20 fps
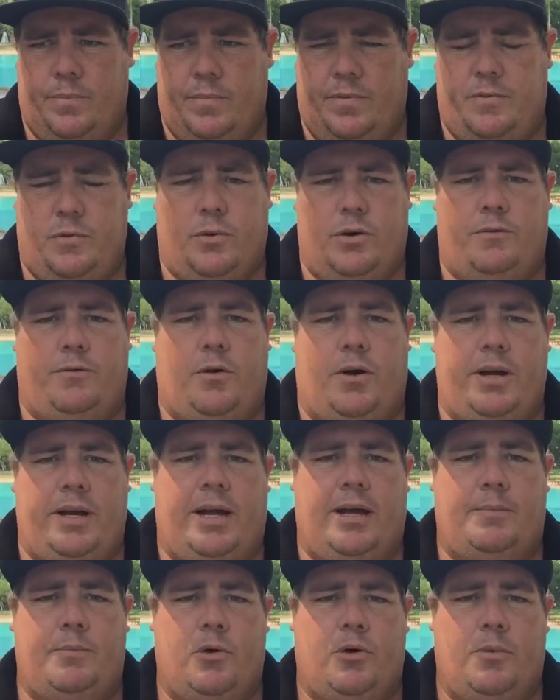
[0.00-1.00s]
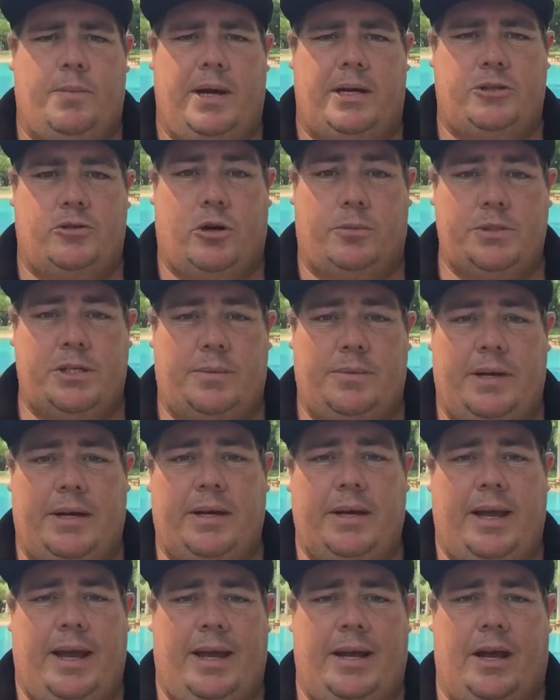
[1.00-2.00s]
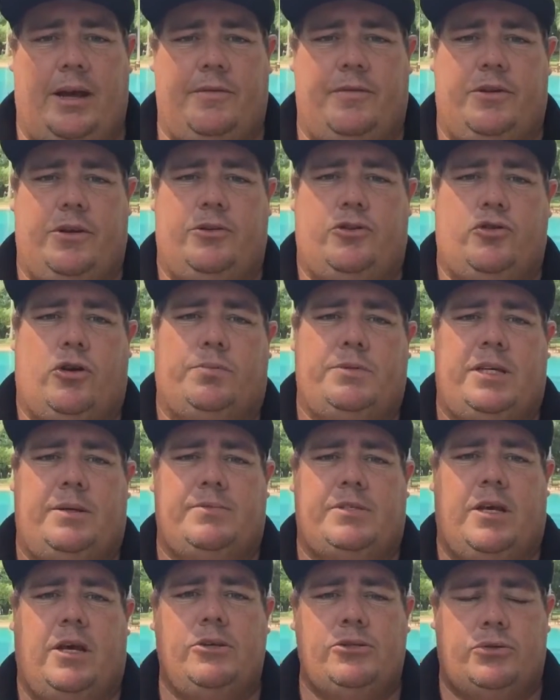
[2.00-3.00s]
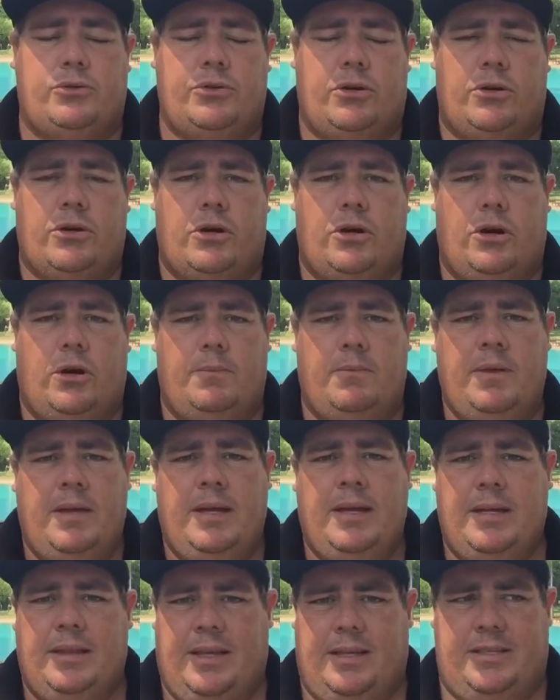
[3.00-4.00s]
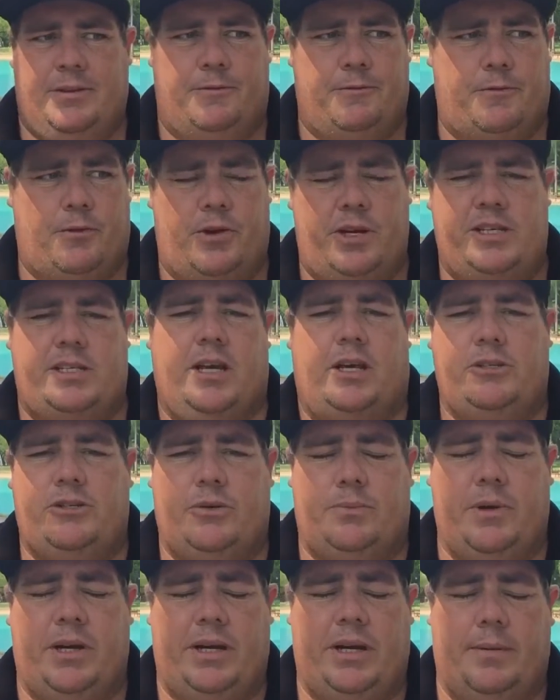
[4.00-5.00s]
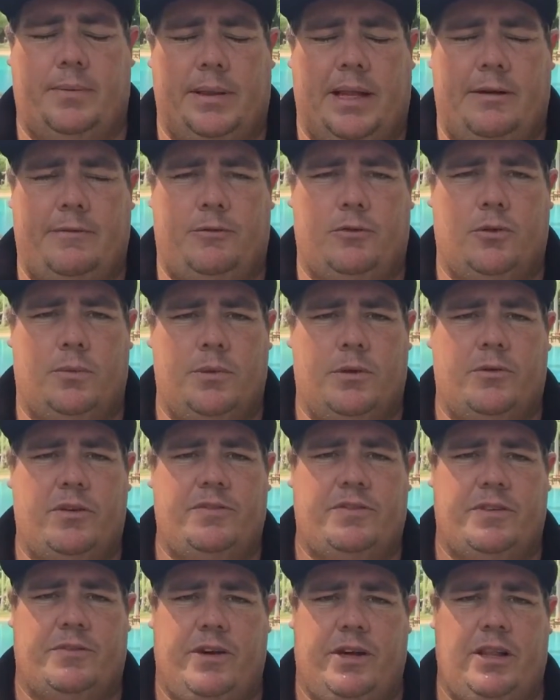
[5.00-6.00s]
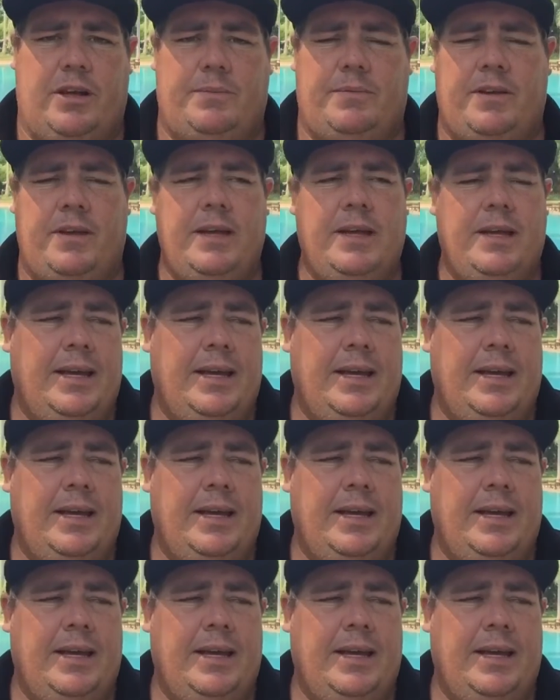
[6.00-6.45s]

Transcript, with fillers: if you want to find out more about dropshipping, head over to dropshipsocial.com. That's a free social media platform that we've developed.